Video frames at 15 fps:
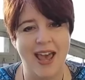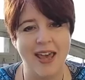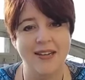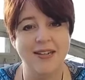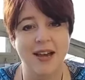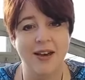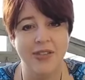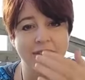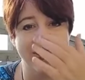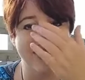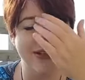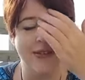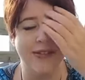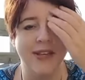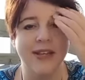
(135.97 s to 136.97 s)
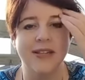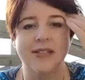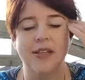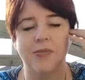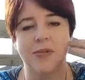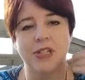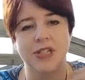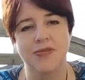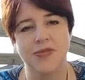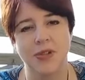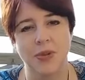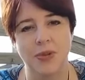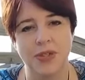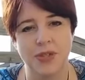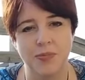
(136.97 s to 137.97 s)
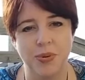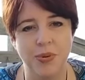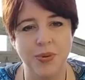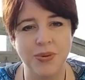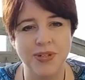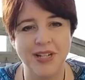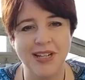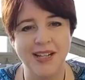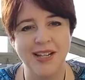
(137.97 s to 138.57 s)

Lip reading: and others. So thanks so much for your support.